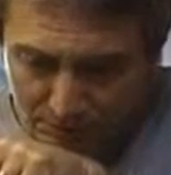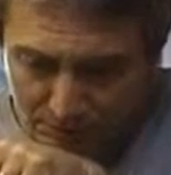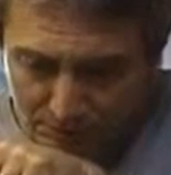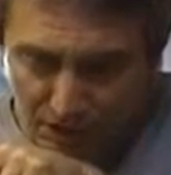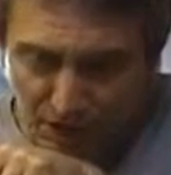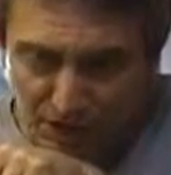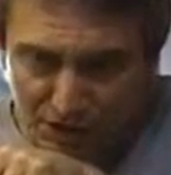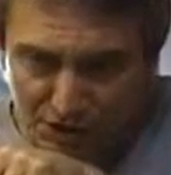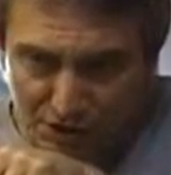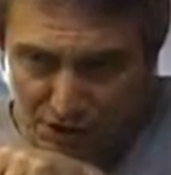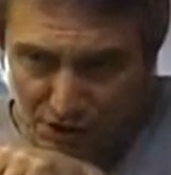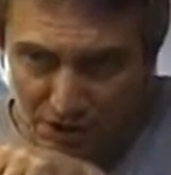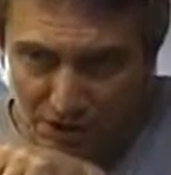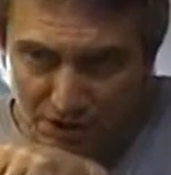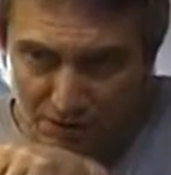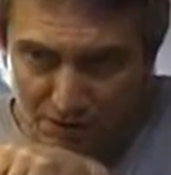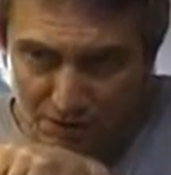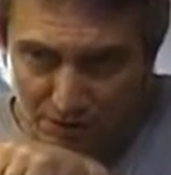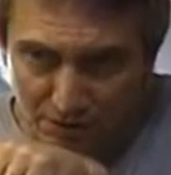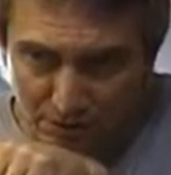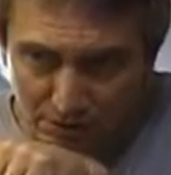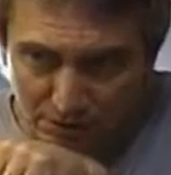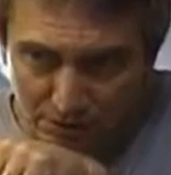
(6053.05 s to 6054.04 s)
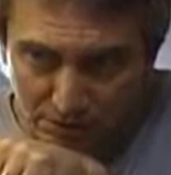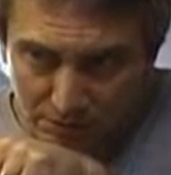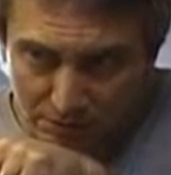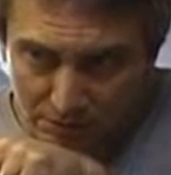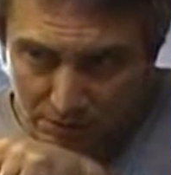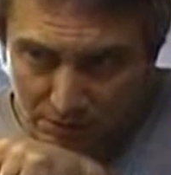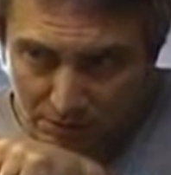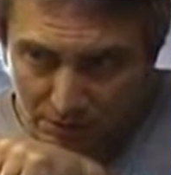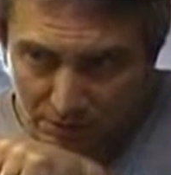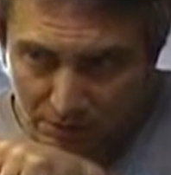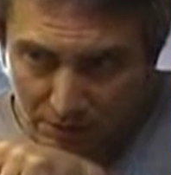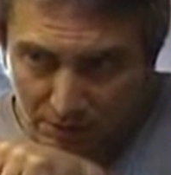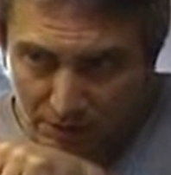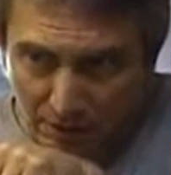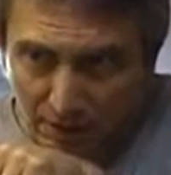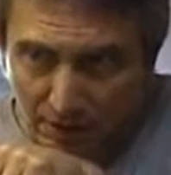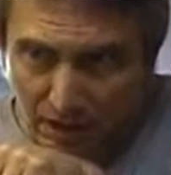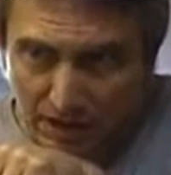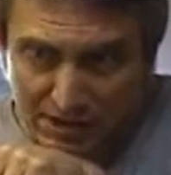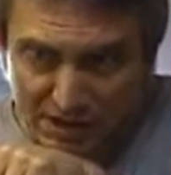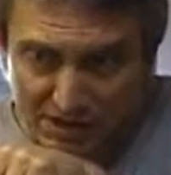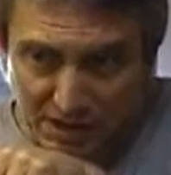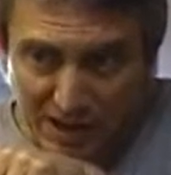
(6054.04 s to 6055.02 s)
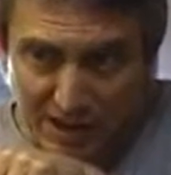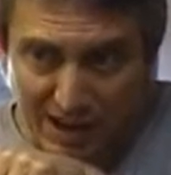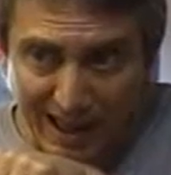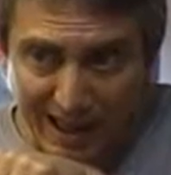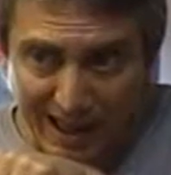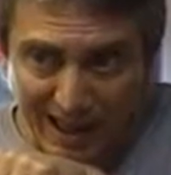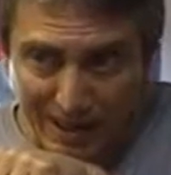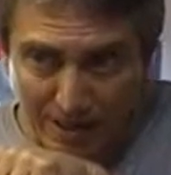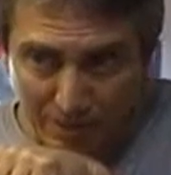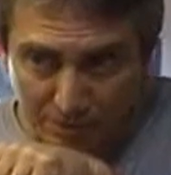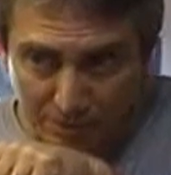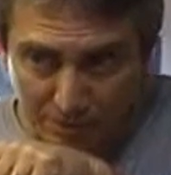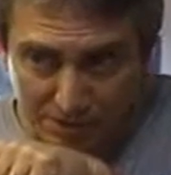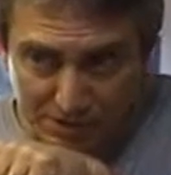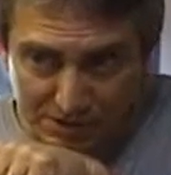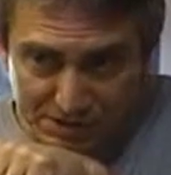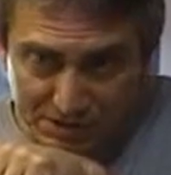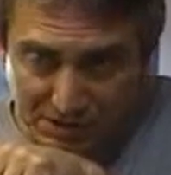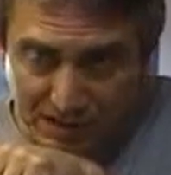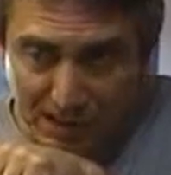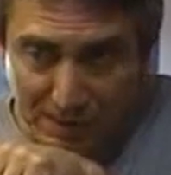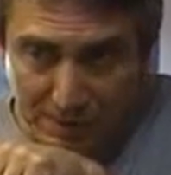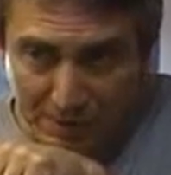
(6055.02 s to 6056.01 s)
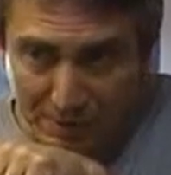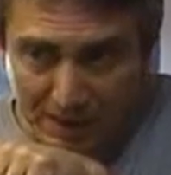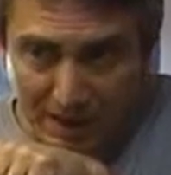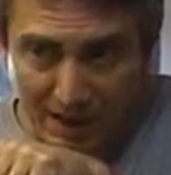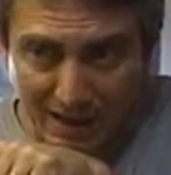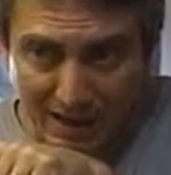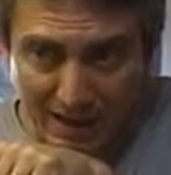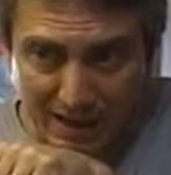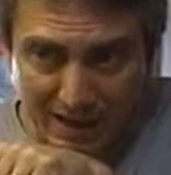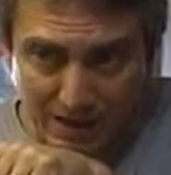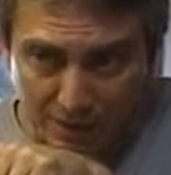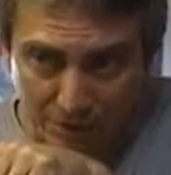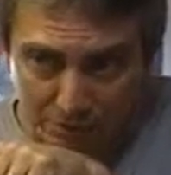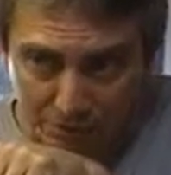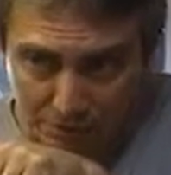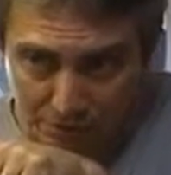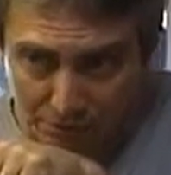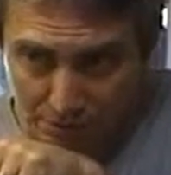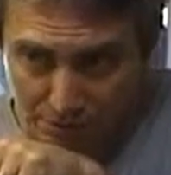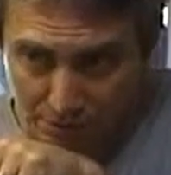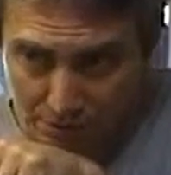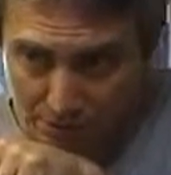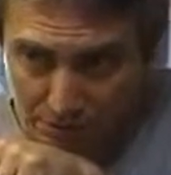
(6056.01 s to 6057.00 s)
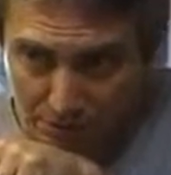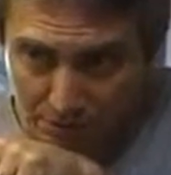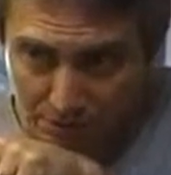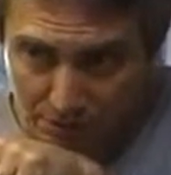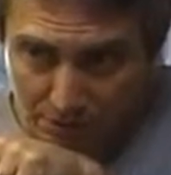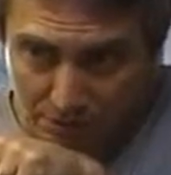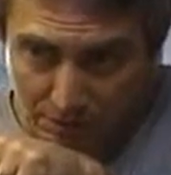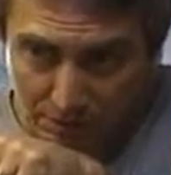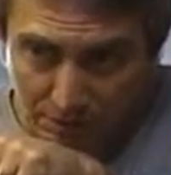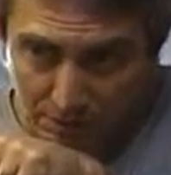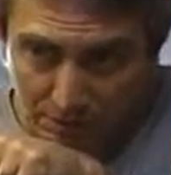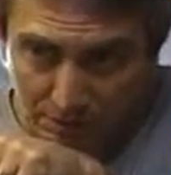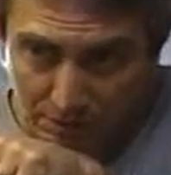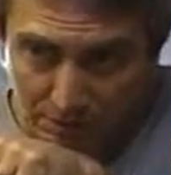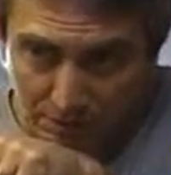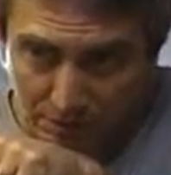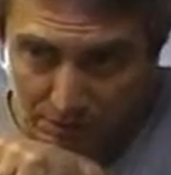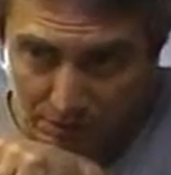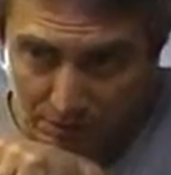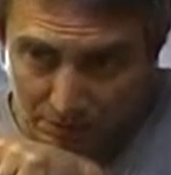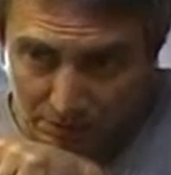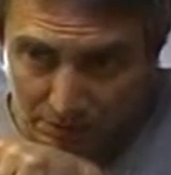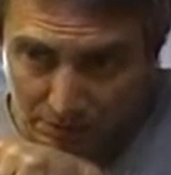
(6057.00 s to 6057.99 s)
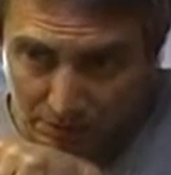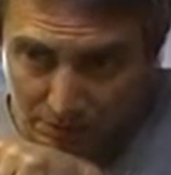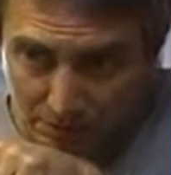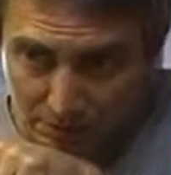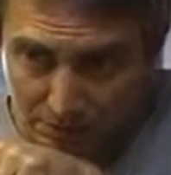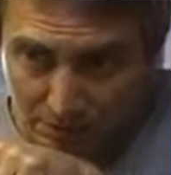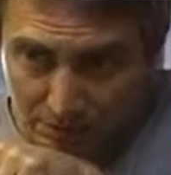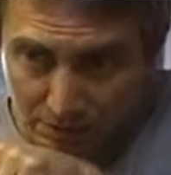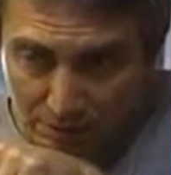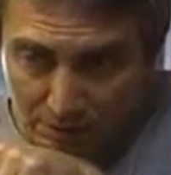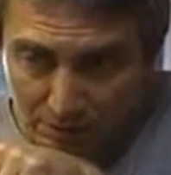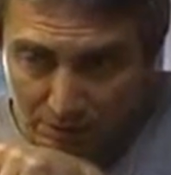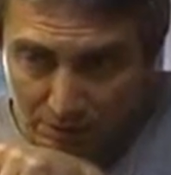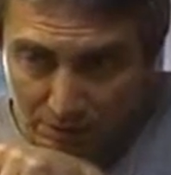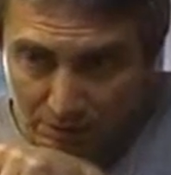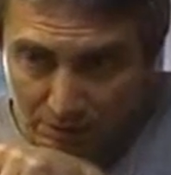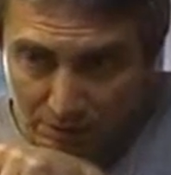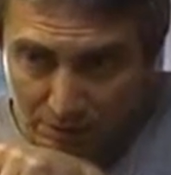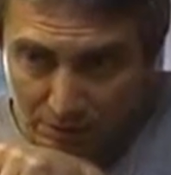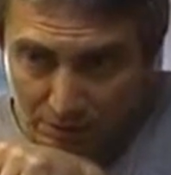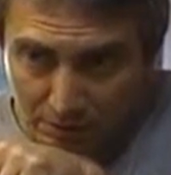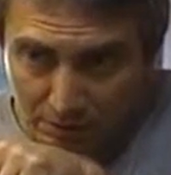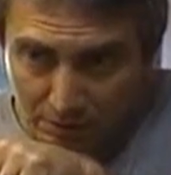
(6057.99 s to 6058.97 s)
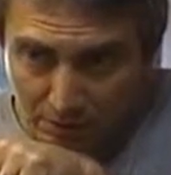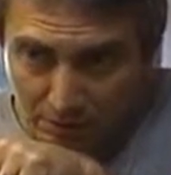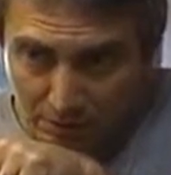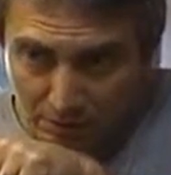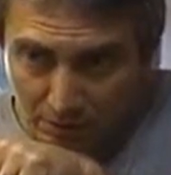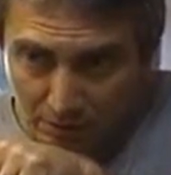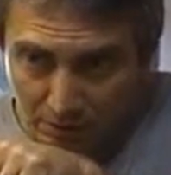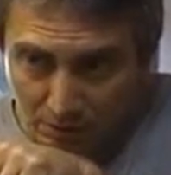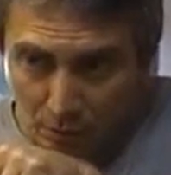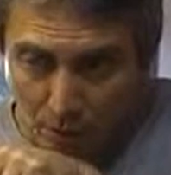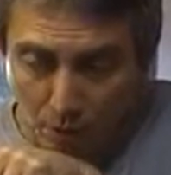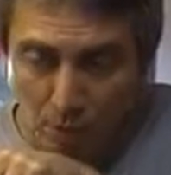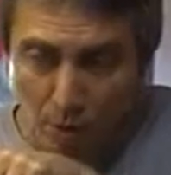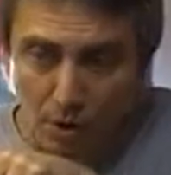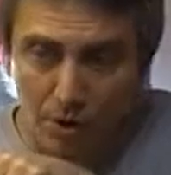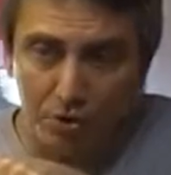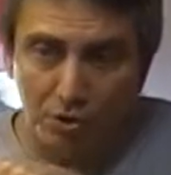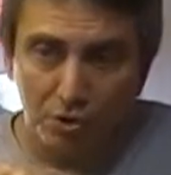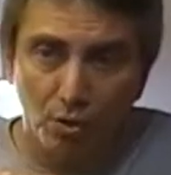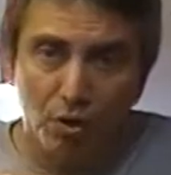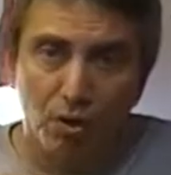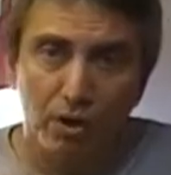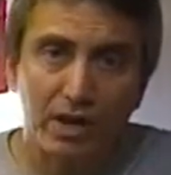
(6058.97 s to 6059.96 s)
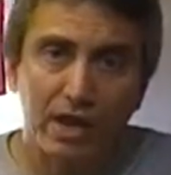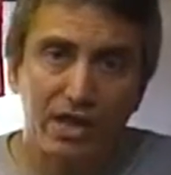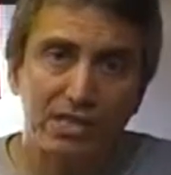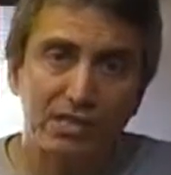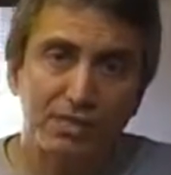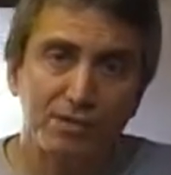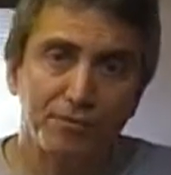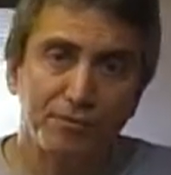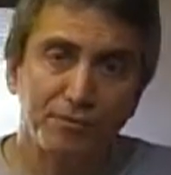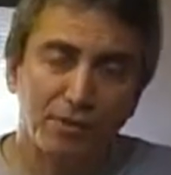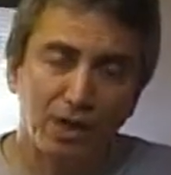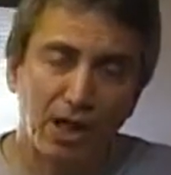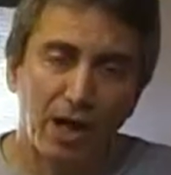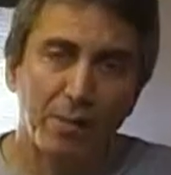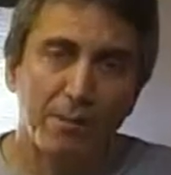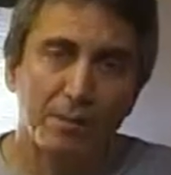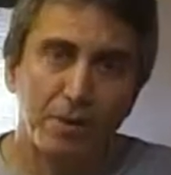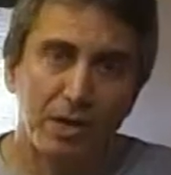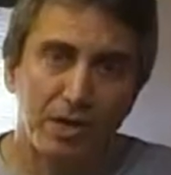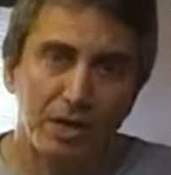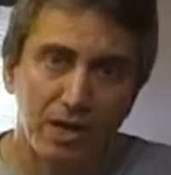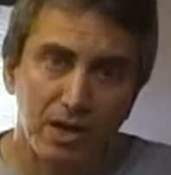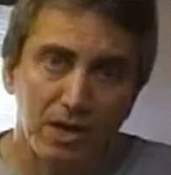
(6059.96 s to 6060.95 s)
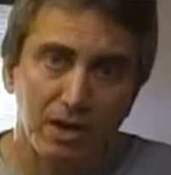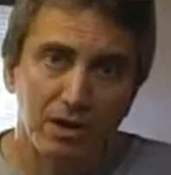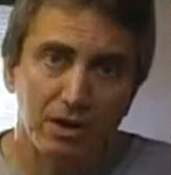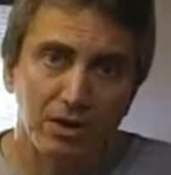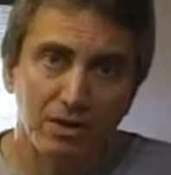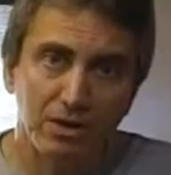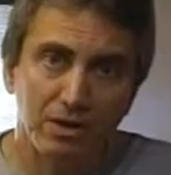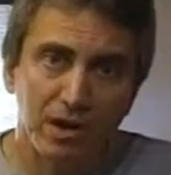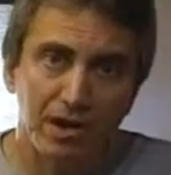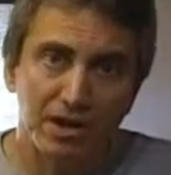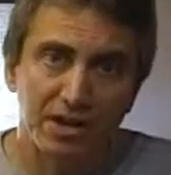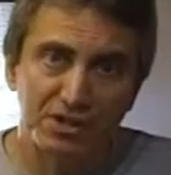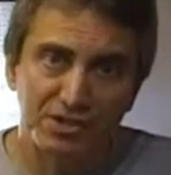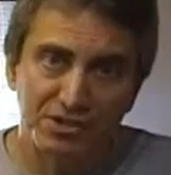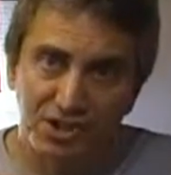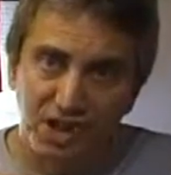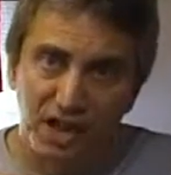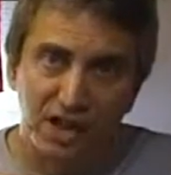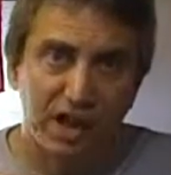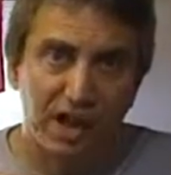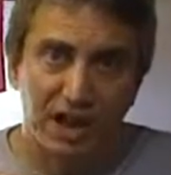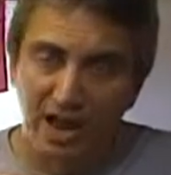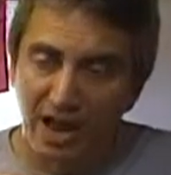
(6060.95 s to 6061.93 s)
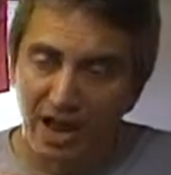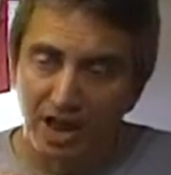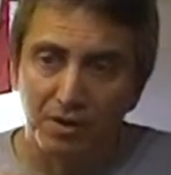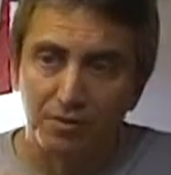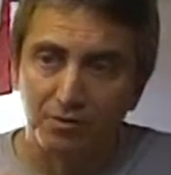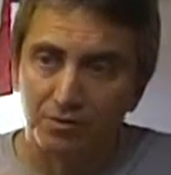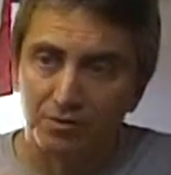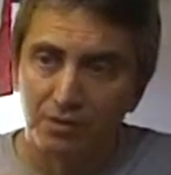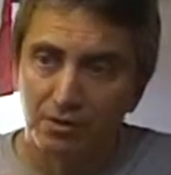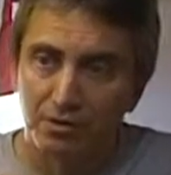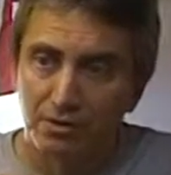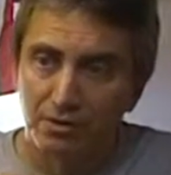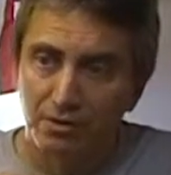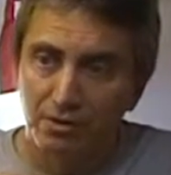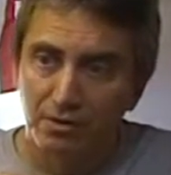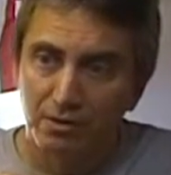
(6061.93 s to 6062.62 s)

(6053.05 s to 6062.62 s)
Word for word: Dachshund. They stand up. I said hound. It's got to be a hound. No hounds. It's my, my favorite dog. Well, what dog has a floppy ear and is not a hound?